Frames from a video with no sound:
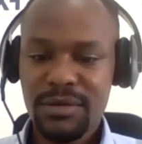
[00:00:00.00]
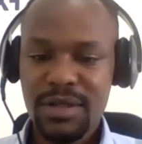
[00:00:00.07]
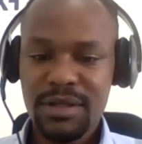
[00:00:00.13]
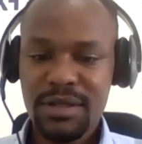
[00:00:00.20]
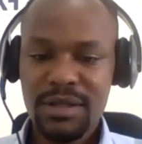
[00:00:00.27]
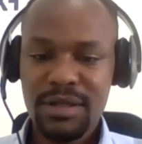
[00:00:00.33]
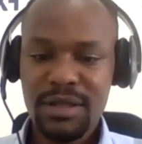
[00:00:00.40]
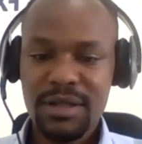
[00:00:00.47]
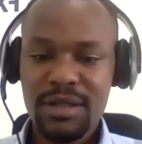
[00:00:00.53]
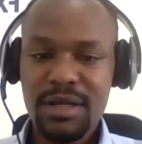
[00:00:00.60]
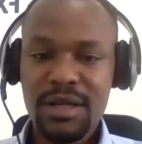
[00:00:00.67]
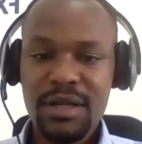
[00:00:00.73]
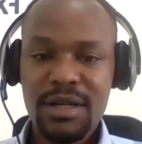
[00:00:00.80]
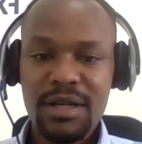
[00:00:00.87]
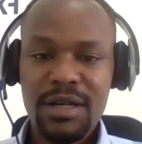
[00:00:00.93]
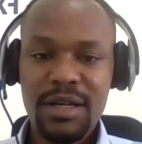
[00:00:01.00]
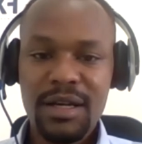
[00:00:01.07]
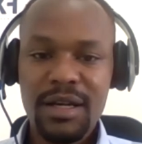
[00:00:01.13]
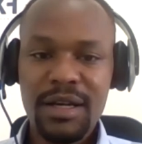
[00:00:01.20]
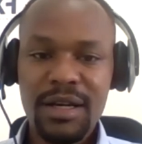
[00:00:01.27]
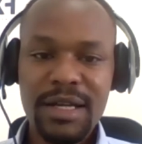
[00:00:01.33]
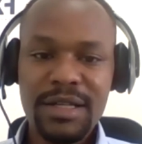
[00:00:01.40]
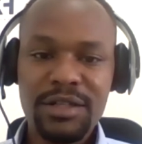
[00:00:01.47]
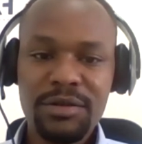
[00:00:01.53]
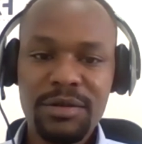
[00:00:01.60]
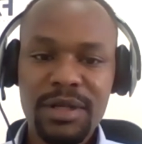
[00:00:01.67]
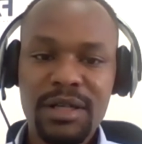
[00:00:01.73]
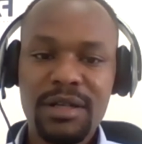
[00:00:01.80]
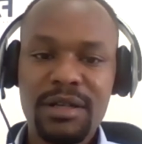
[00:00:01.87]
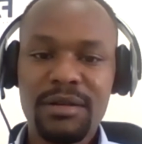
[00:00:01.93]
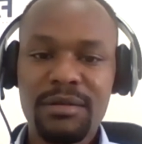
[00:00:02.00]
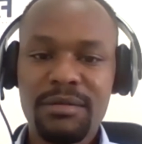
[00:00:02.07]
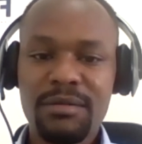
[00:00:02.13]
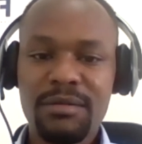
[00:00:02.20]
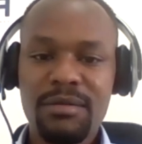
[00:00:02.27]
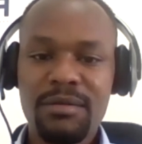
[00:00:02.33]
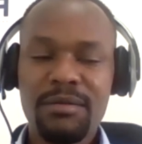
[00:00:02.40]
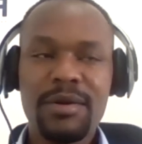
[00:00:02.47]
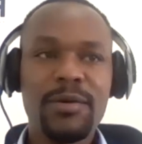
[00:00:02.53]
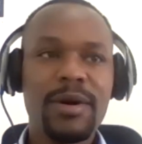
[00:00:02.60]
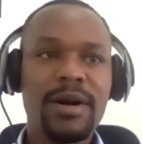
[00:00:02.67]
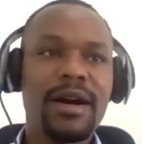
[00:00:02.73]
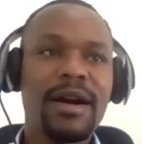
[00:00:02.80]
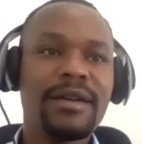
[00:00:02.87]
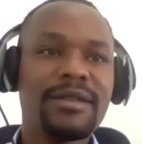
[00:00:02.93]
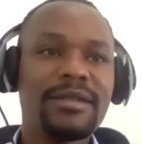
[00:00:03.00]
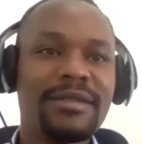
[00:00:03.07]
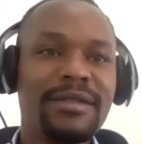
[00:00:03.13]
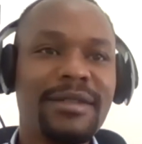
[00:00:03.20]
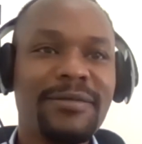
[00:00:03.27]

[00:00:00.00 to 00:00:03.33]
just a second. Yeah, last week we were I